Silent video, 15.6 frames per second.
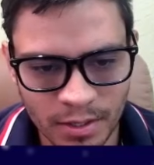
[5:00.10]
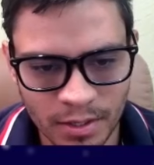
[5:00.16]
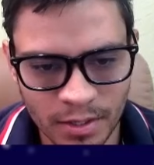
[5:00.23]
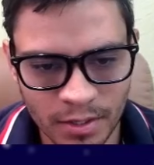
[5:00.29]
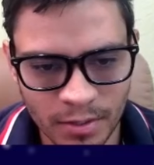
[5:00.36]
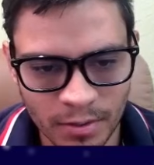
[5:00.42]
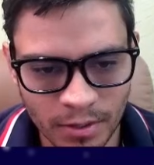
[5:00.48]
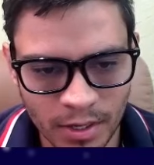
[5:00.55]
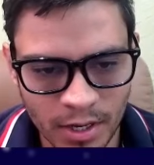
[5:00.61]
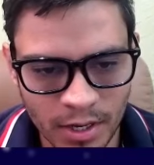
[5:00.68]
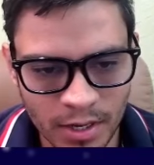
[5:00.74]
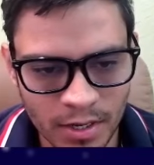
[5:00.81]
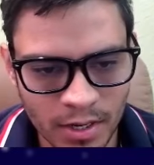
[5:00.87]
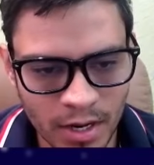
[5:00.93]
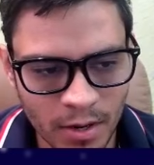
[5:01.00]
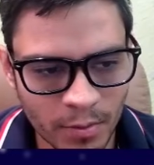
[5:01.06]
Okay,
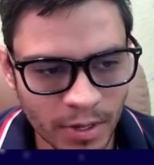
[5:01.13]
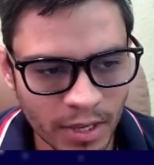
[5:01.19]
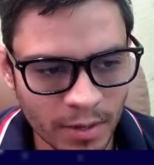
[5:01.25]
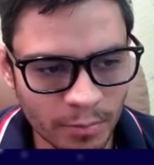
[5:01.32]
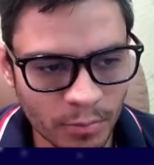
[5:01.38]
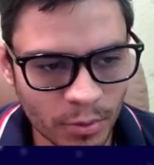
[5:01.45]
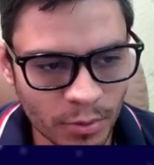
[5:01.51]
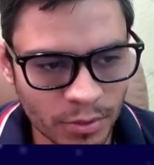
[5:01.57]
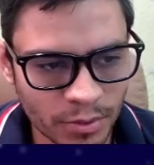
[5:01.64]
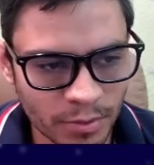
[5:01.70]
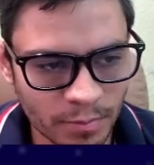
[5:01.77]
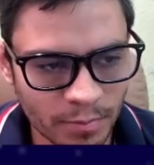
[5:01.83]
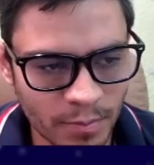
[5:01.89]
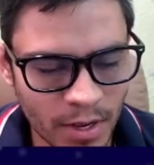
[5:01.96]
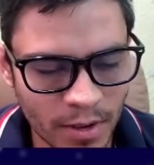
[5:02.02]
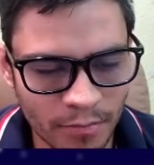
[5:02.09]
now we can push
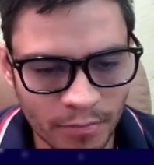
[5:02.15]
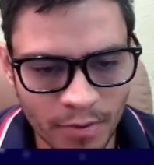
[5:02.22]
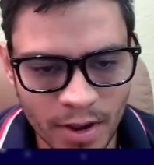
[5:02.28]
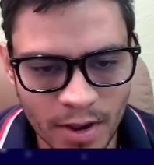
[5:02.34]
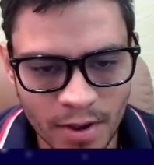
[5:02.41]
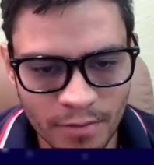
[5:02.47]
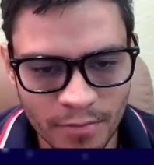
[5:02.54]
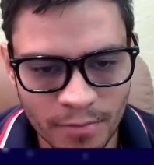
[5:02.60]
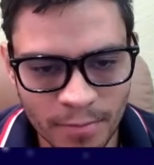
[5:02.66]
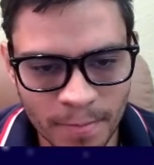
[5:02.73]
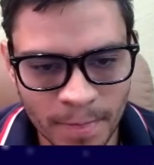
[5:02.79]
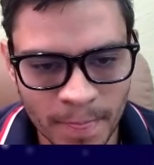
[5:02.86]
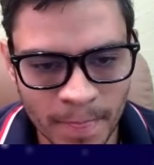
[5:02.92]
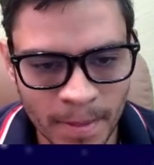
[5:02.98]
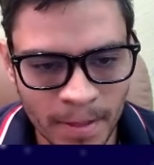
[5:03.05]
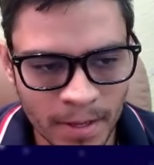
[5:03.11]
f5.
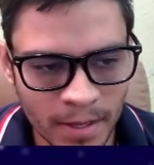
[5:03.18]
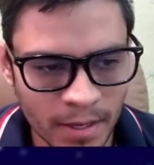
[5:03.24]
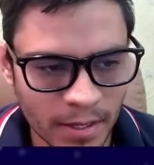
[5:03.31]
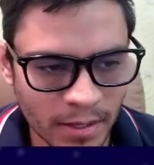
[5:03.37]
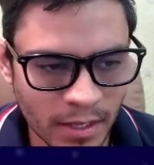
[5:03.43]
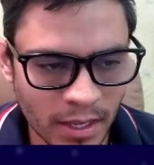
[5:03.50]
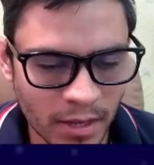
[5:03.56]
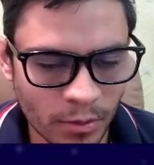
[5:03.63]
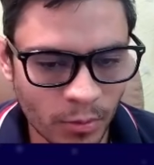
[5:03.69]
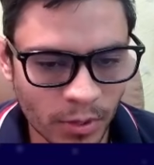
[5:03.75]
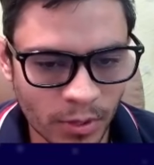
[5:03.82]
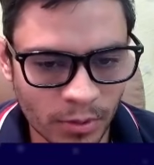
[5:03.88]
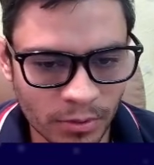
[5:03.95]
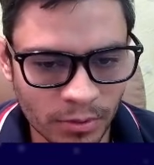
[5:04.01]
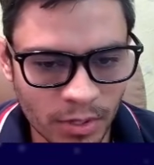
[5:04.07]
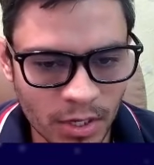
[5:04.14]
The game will
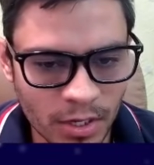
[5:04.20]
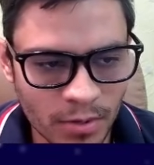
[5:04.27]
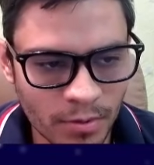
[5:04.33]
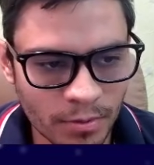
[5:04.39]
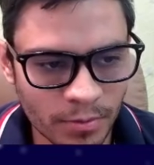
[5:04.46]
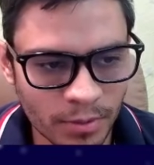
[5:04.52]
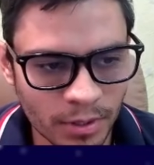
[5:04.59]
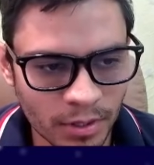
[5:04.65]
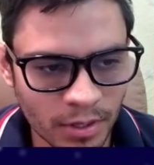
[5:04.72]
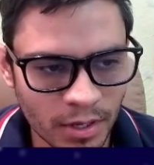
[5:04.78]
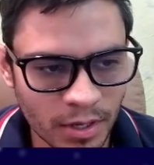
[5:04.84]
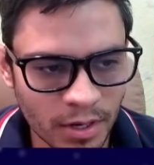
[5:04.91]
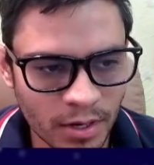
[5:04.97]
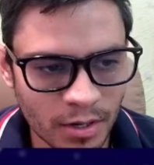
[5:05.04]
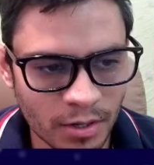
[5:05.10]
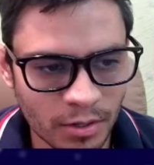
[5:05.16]
continue.
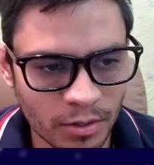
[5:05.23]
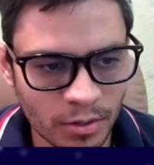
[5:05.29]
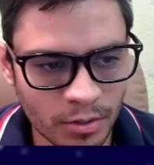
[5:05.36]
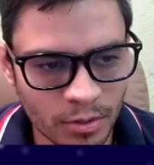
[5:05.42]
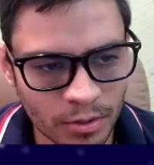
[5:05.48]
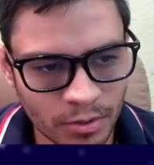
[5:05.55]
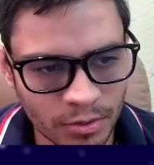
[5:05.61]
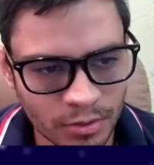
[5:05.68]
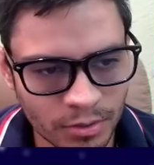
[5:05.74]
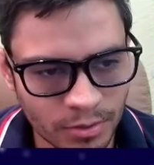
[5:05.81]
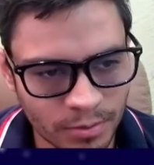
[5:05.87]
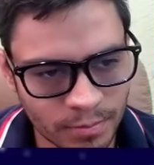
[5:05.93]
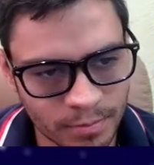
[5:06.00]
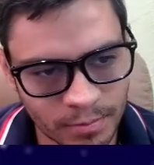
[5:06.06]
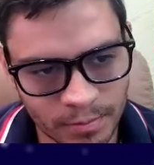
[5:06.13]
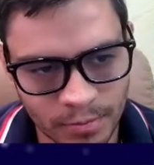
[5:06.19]
Here you're just
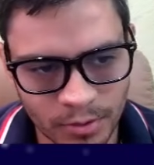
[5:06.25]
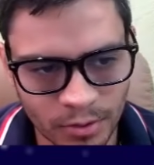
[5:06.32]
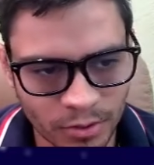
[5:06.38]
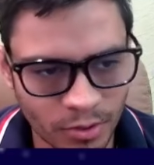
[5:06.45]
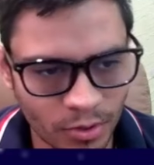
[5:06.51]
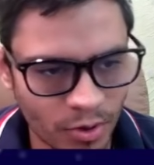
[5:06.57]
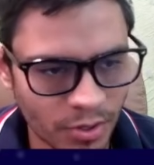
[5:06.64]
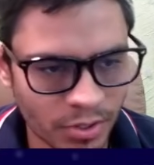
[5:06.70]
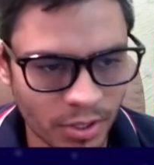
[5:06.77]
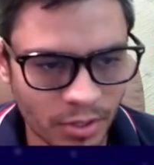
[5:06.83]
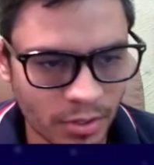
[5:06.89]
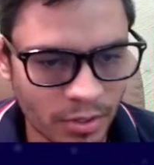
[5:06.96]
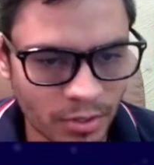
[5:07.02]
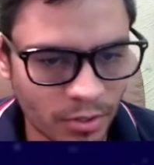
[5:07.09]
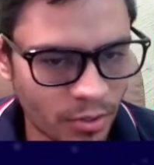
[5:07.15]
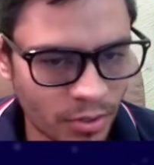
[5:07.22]
crushing
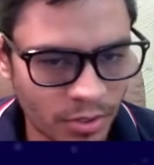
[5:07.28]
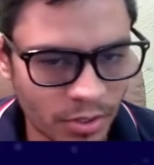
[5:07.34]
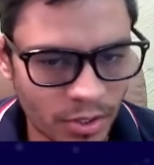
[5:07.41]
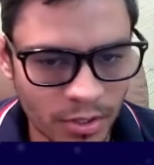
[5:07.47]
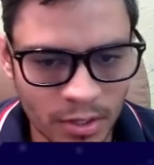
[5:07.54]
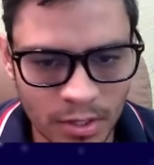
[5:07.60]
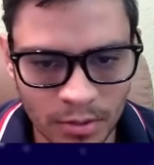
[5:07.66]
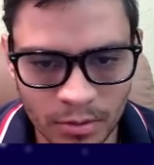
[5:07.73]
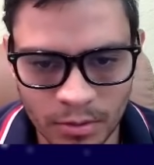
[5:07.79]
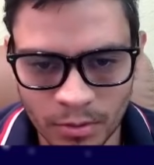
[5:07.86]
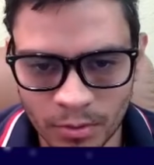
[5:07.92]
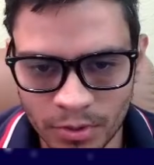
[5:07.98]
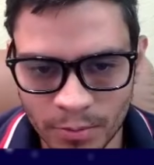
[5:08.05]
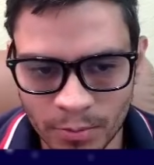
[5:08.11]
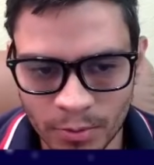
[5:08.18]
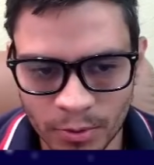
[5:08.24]
through
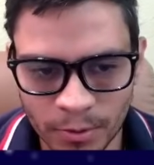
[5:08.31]
the board.